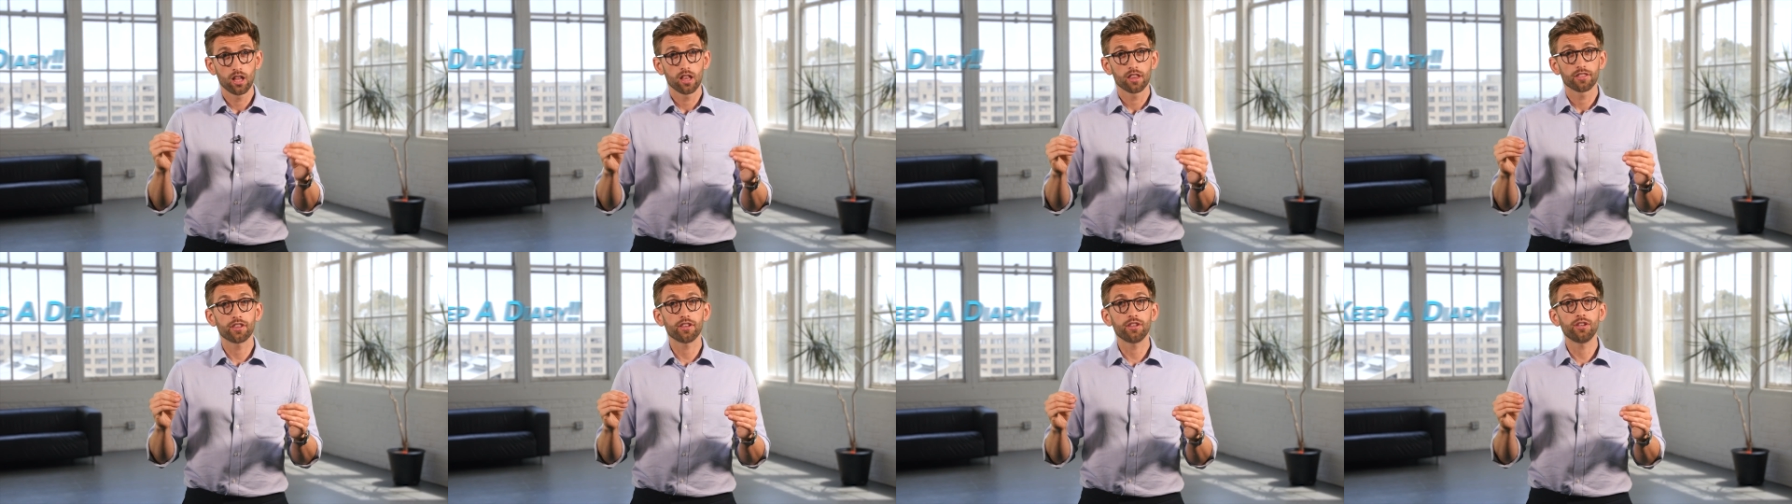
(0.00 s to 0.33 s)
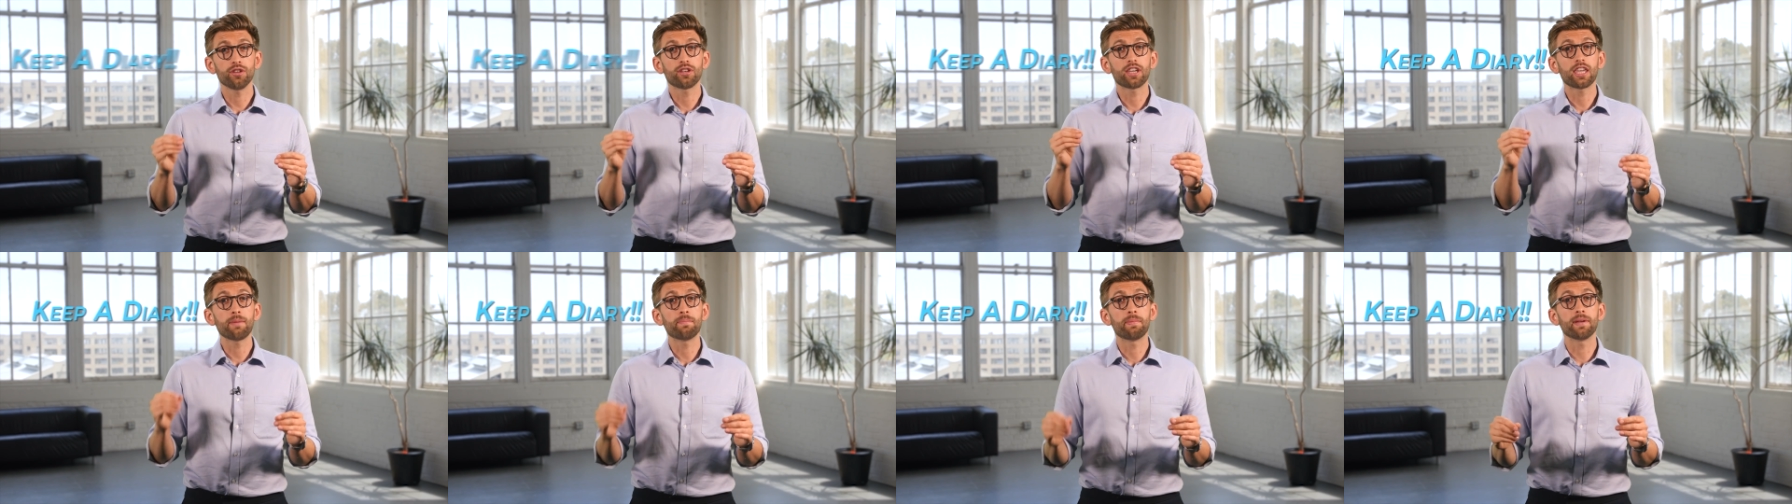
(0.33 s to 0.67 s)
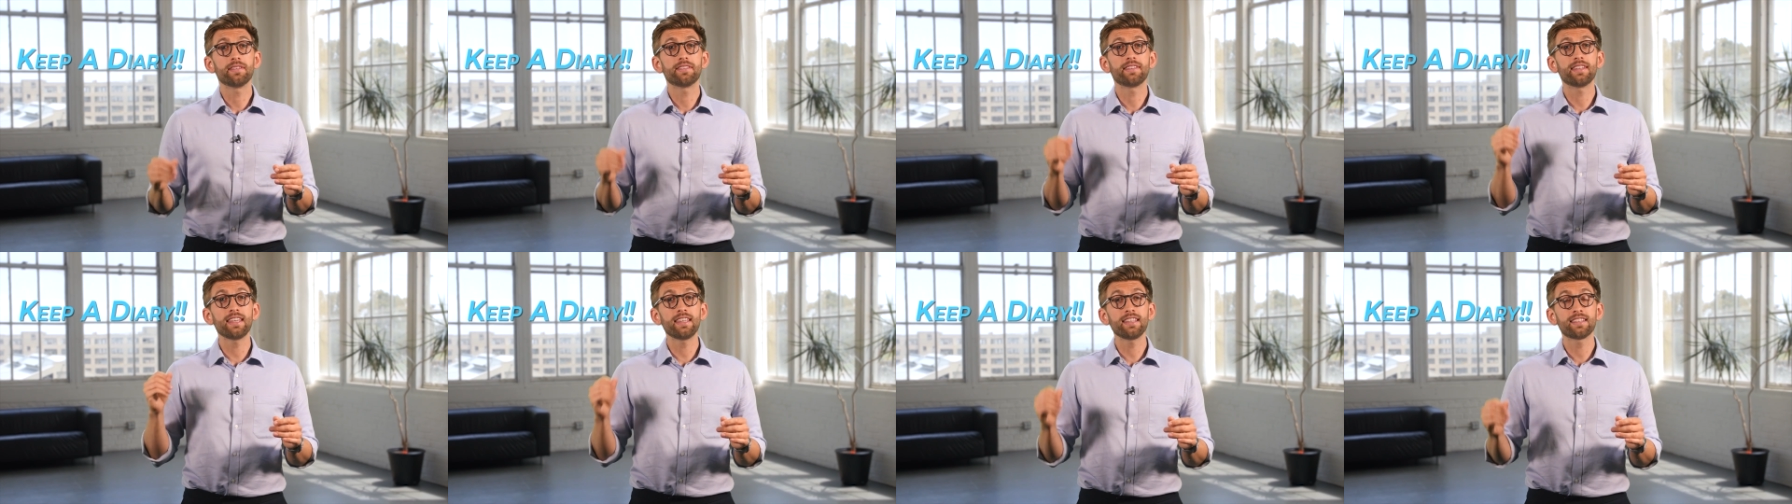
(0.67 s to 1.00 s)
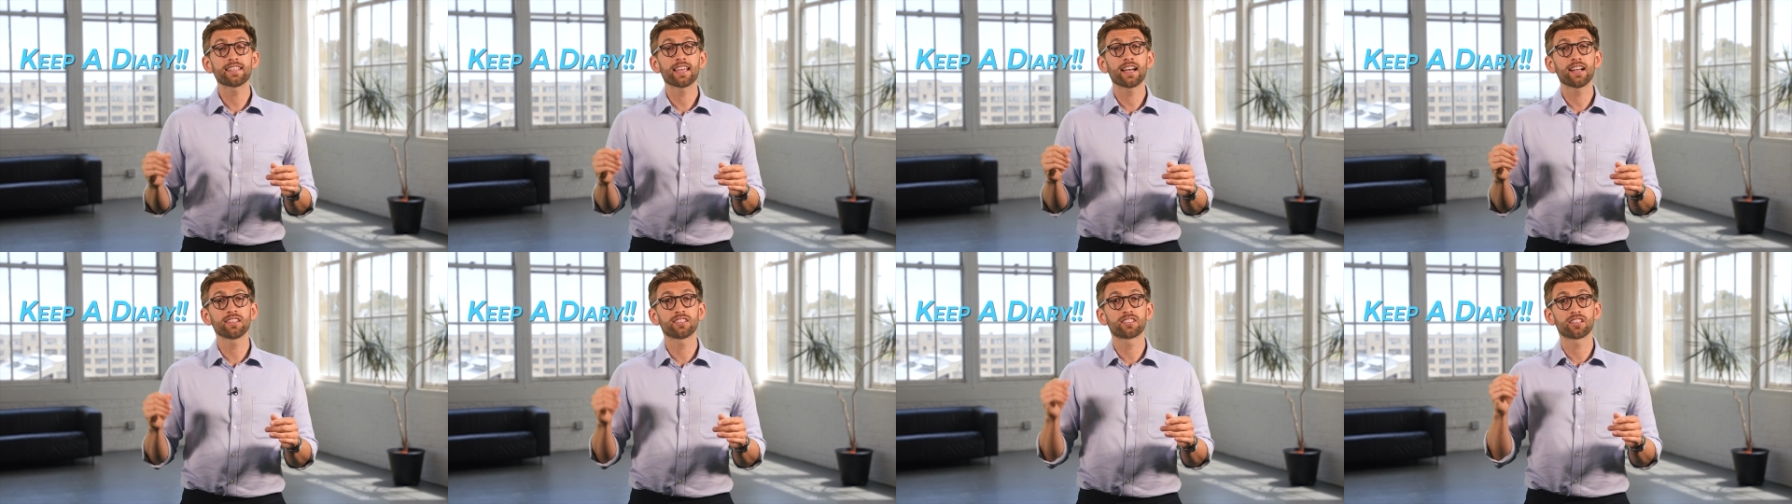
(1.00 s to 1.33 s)
that you keep a
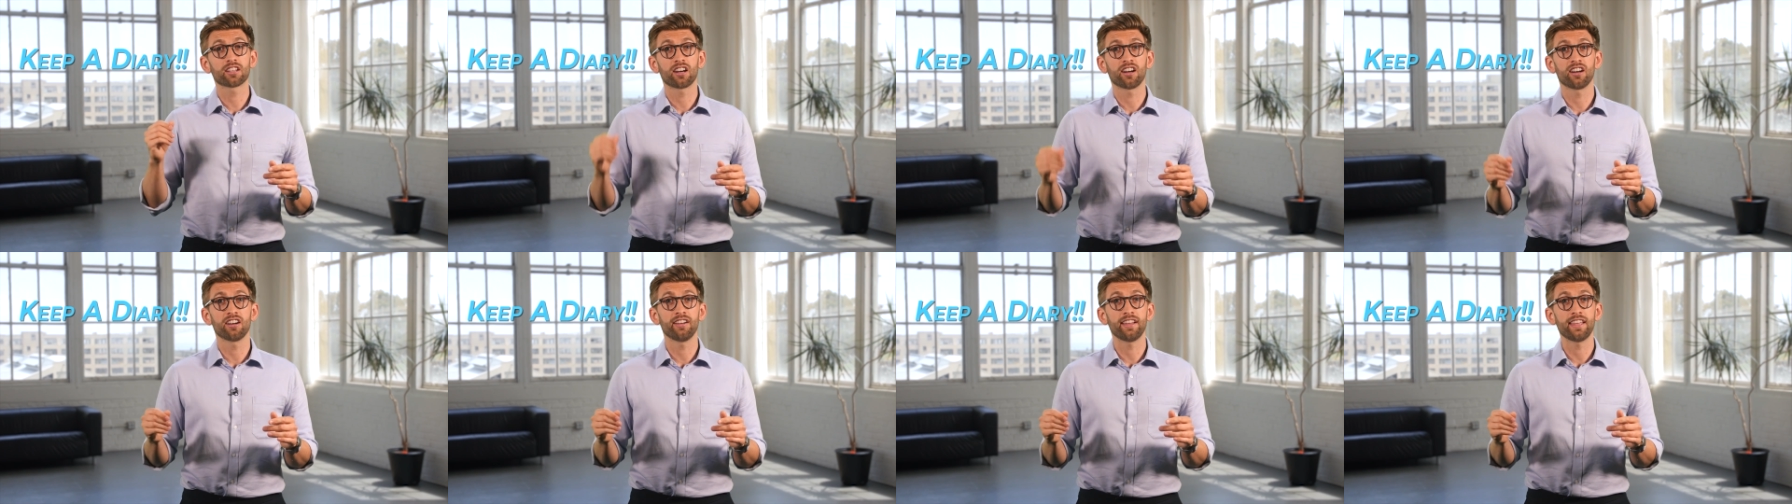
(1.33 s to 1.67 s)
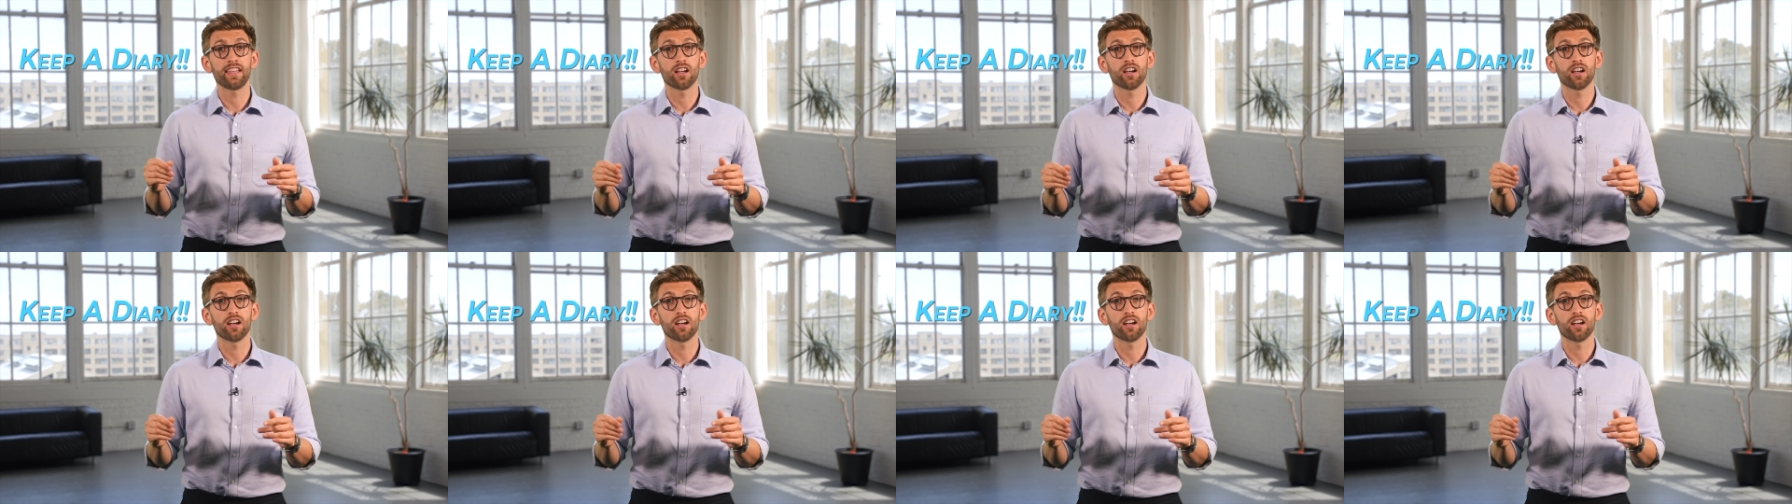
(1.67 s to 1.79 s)
detailed diary